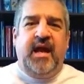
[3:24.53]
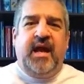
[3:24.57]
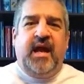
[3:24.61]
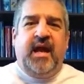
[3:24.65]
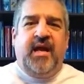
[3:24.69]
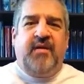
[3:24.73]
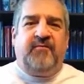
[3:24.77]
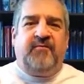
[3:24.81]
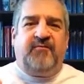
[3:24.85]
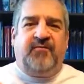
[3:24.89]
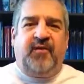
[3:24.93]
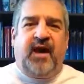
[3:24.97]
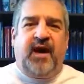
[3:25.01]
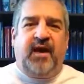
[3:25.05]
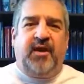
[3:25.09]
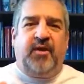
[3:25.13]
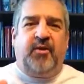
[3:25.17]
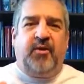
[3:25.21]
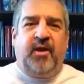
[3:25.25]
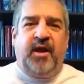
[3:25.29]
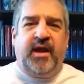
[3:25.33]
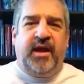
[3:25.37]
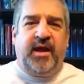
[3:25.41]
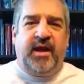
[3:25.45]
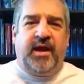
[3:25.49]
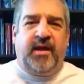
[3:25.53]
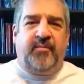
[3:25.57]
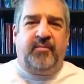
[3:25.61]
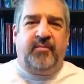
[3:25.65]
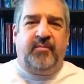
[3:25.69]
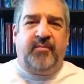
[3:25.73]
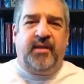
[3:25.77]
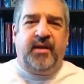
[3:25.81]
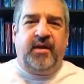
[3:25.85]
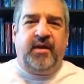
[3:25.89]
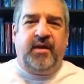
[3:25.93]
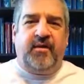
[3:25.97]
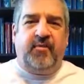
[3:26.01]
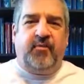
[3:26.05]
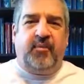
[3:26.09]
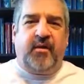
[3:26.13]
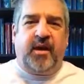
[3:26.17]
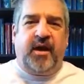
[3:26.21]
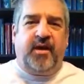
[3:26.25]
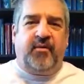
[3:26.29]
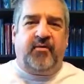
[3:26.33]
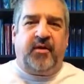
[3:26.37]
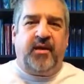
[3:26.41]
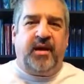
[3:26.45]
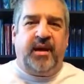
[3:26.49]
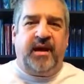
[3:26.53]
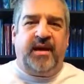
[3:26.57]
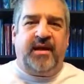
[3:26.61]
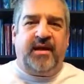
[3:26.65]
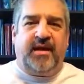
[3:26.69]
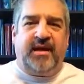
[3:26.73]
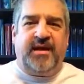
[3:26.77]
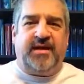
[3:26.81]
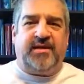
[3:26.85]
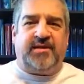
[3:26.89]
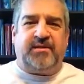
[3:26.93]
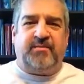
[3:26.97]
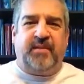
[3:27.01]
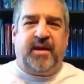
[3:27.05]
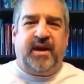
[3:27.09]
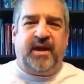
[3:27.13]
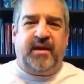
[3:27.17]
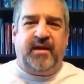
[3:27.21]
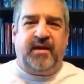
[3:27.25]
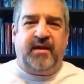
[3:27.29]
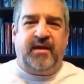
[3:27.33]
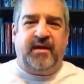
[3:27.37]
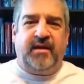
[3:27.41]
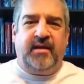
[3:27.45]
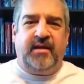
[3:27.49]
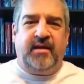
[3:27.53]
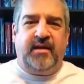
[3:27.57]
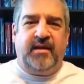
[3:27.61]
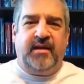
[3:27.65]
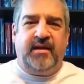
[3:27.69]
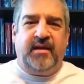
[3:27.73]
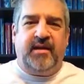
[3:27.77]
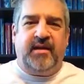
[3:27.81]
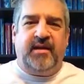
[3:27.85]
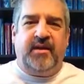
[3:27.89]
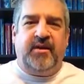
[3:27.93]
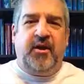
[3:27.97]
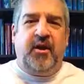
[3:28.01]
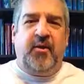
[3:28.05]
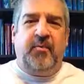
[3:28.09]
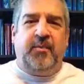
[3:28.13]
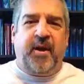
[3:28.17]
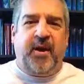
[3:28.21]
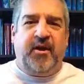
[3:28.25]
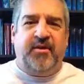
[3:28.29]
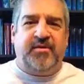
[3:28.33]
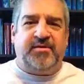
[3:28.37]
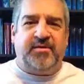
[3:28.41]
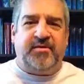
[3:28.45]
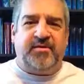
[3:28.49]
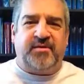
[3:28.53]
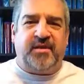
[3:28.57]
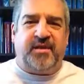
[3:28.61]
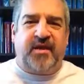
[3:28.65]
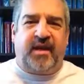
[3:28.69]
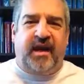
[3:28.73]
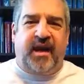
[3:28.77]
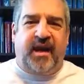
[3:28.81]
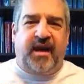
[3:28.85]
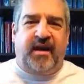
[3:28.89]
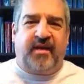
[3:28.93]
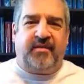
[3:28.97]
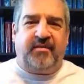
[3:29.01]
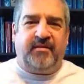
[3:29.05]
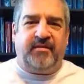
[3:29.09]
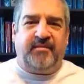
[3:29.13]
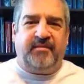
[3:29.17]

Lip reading: and follow Him wherever He leads me. No posers allowed.